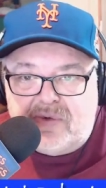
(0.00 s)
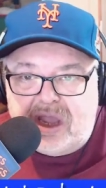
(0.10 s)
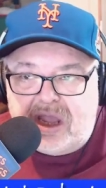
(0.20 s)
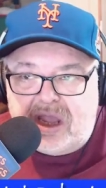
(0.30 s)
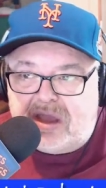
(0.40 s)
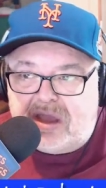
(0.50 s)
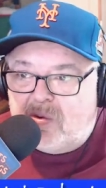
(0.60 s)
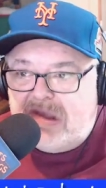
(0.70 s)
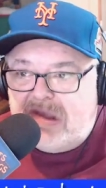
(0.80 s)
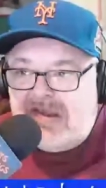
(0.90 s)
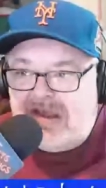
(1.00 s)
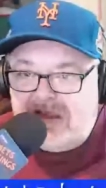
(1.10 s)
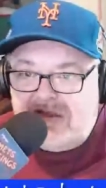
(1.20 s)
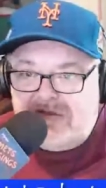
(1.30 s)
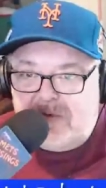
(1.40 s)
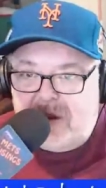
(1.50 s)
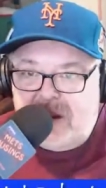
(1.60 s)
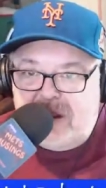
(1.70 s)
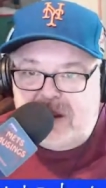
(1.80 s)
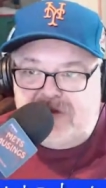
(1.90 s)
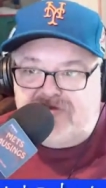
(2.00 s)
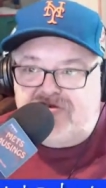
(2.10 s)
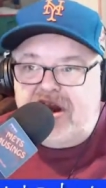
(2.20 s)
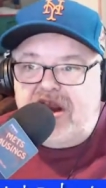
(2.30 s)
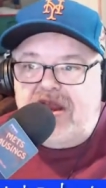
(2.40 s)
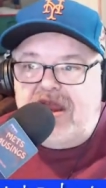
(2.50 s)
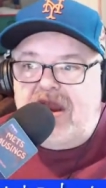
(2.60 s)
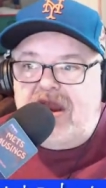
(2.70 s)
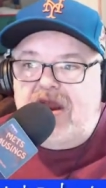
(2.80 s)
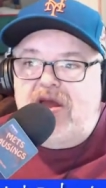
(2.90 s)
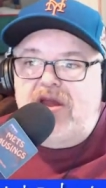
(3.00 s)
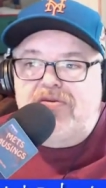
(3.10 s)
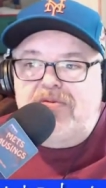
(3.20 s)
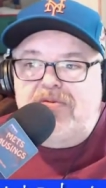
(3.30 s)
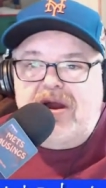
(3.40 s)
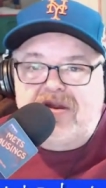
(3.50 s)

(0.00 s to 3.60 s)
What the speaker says: It always is when trading deadlines around,